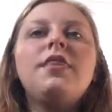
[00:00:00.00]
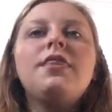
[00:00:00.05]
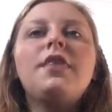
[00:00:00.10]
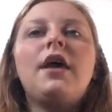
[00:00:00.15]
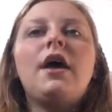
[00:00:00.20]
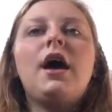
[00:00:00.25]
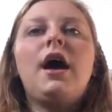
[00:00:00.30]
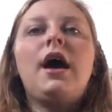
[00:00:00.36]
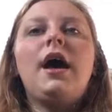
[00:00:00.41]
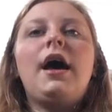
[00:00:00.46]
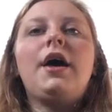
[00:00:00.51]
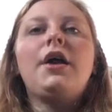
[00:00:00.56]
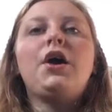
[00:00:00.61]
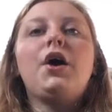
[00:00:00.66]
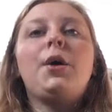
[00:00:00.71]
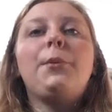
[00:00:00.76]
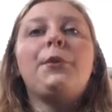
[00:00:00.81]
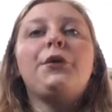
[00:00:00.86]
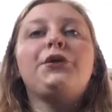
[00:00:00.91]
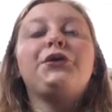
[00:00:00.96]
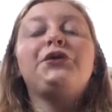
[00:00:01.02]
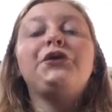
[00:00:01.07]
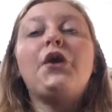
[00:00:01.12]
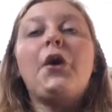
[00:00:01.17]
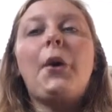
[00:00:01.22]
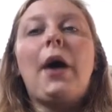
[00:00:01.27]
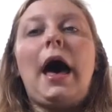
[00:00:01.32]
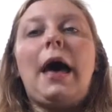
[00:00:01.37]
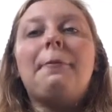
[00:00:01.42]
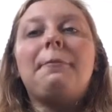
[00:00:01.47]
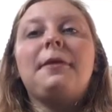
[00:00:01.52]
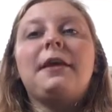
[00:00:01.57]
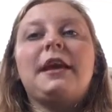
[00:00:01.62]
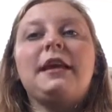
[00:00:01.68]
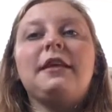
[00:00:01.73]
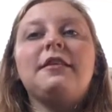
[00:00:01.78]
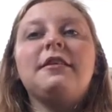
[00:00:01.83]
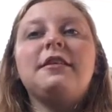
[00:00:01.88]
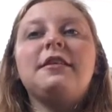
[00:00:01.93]
They had almost no
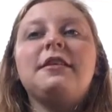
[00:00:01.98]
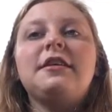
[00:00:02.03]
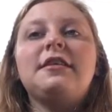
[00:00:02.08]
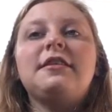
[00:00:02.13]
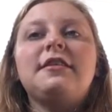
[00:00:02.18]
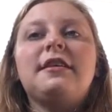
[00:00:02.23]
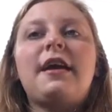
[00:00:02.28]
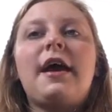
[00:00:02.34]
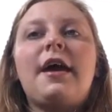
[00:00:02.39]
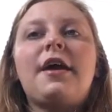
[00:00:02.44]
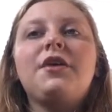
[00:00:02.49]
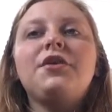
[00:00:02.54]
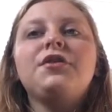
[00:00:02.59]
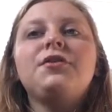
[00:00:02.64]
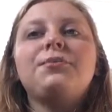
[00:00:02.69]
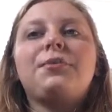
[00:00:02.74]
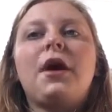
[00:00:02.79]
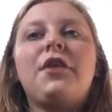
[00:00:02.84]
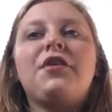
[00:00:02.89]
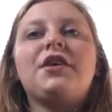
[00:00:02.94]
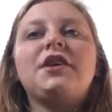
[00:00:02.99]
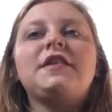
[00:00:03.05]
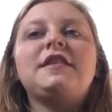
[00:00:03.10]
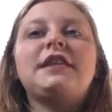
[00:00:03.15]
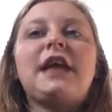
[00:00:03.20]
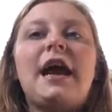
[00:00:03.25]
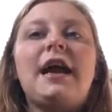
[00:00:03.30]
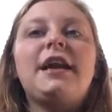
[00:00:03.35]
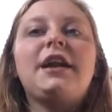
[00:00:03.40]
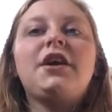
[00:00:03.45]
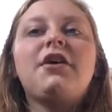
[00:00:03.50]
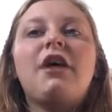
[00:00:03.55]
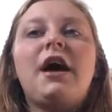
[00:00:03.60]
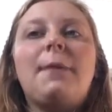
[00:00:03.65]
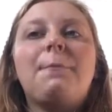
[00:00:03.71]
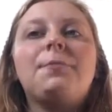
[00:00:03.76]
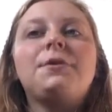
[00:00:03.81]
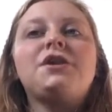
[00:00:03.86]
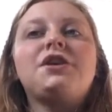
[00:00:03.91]
applicants until Sakeko's brother signed her
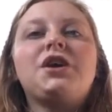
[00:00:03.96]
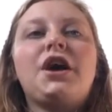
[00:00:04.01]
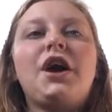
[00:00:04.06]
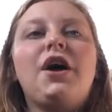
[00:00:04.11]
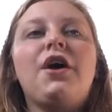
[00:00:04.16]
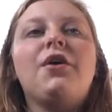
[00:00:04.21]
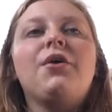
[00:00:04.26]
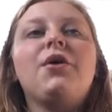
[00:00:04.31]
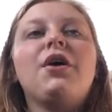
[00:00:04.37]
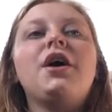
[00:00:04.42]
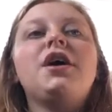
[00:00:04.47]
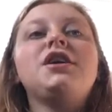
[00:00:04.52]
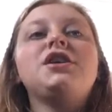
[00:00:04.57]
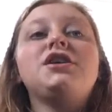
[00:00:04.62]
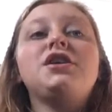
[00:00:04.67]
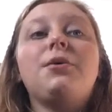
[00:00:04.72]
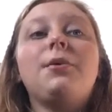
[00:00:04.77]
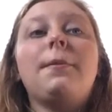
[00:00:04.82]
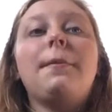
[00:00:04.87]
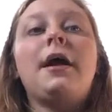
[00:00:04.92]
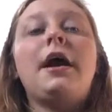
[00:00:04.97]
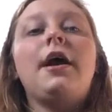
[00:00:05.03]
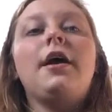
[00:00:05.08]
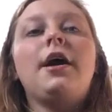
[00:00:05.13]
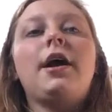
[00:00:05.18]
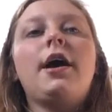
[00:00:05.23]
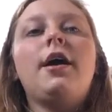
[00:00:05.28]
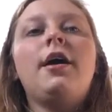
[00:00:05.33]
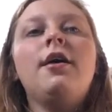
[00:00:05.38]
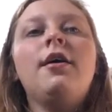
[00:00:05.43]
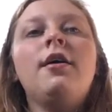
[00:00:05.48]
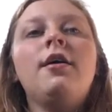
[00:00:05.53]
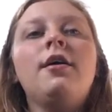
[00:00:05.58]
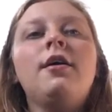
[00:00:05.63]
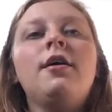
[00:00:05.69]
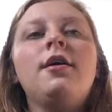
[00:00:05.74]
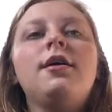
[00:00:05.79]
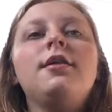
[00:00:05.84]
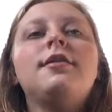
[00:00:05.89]
up to go to America.
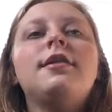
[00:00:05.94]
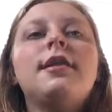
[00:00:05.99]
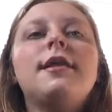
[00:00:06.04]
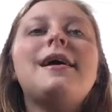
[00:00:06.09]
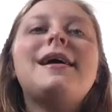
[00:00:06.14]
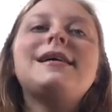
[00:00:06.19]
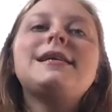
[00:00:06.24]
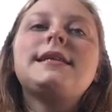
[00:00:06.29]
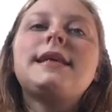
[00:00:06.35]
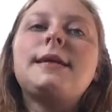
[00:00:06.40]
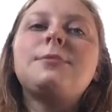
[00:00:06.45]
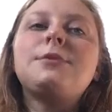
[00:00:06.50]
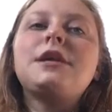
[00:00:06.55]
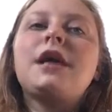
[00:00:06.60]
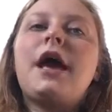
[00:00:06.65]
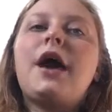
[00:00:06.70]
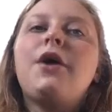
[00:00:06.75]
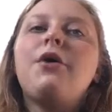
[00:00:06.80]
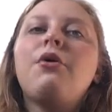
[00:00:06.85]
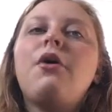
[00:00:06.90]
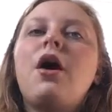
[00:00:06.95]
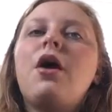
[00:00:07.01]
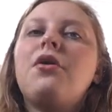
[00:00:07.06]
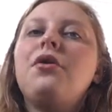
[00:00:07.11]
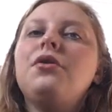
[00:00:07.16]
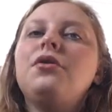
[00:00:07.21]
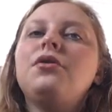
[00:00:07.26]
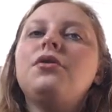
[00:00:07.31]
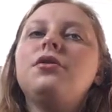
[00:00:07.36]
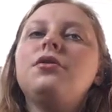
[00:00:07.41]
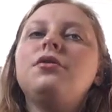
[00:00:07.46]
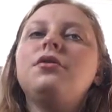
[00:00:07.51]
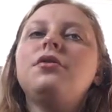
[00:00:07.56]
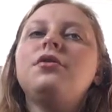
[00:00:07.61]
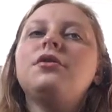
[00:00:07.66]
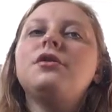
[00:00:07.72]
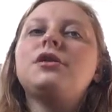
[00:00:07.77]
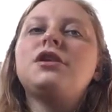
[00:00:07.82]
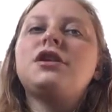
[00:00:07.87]
The last time Sakeko
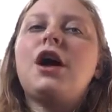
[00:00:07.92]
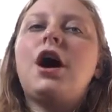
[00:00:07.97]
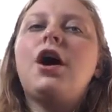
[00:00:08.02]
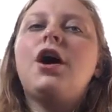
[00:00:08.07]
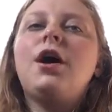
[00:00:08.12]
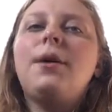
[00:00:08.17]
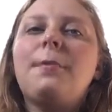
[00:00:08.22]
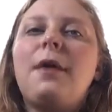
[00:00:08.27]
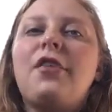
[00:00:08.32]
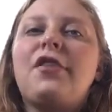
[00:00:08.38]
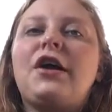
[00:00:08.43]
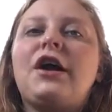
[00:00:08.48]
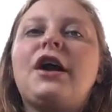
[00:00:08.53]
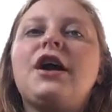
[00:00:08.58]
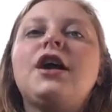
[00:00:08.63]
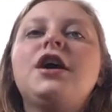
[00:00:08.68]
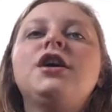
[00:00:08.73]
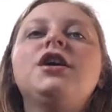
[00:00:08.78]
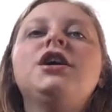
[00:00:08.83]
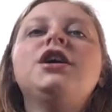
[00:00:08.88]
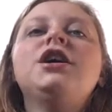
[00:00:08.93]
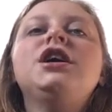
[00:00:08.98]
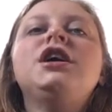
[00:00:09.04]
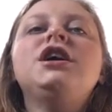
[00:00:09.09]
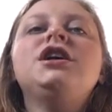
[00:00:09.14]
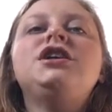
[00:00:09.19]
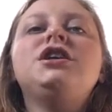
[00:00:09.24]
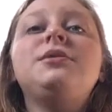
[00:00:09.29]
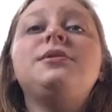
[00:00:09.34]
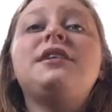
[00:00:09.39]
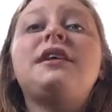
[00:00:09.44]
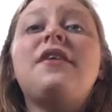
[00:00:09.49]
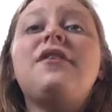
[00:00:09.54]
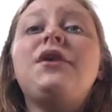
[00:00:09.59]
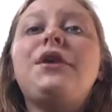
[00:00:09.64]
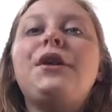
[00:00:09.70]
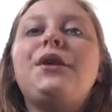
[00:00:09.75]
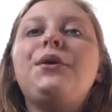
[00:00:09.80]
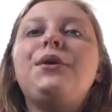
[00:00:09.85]
saw her mother, she was
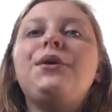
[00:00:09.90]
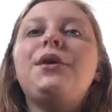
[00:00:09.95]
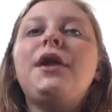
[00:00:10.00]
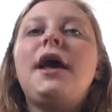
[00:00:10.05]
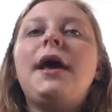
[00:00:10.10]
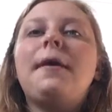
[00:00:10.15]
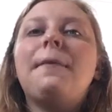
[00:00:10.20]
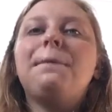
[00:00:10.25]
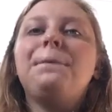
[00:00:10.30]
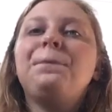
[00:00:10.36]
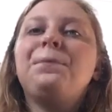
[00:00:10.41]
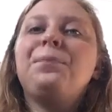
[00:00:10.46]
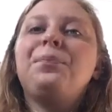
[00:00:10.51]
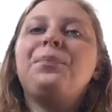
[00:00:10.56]
given a new name,